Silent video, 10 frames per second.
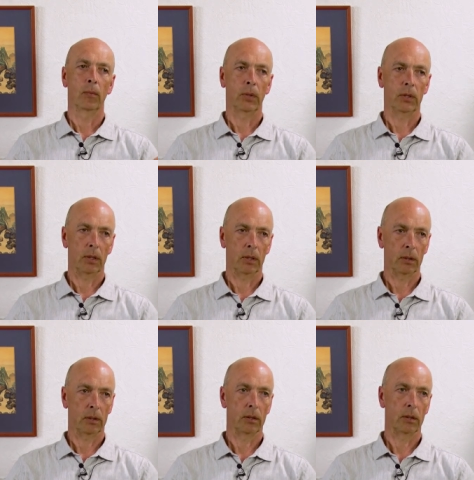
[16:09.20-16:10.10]
which
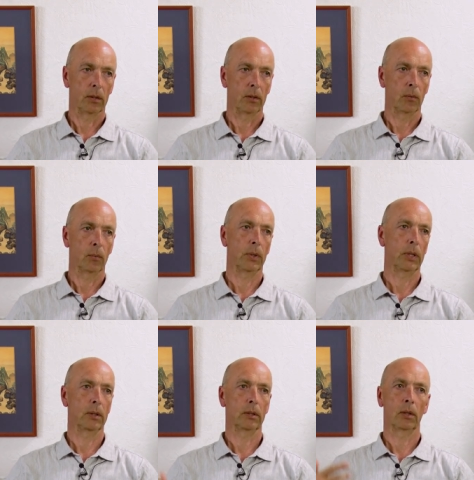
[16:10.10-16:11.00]
is
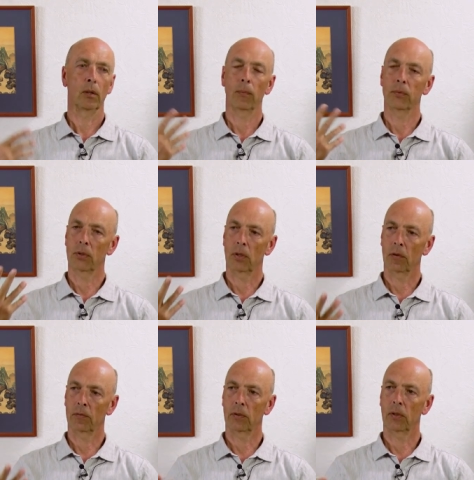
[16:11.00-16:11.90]
with an
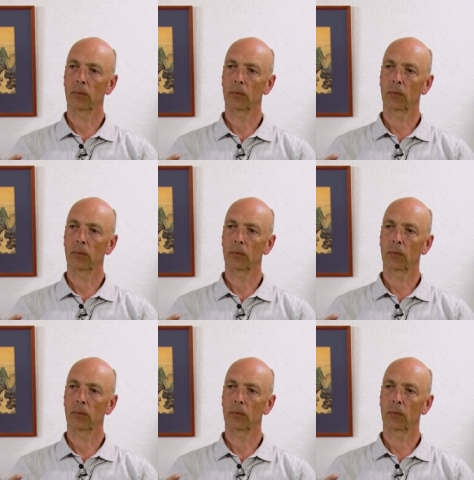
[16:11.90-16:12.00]
observer,